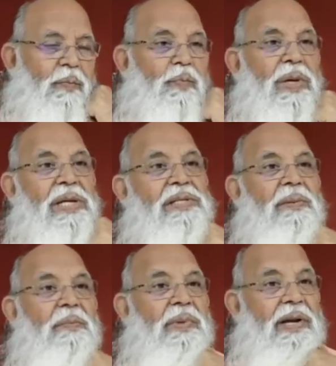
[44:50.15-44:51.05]
Be
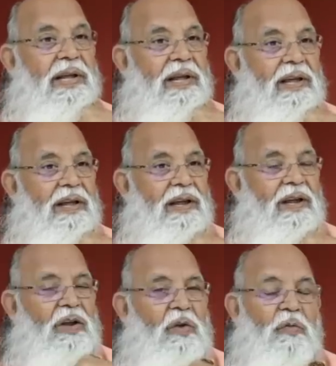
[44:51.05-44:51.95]
somebody
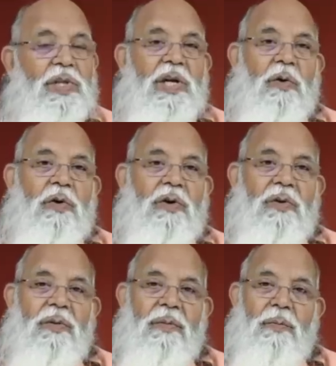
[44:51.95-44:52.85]
without
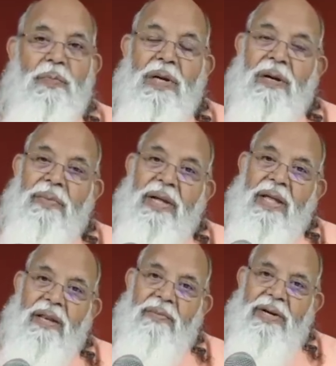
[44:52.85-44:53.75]
becoming
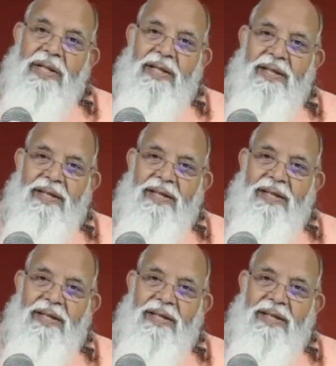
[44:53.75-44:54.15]
anybody.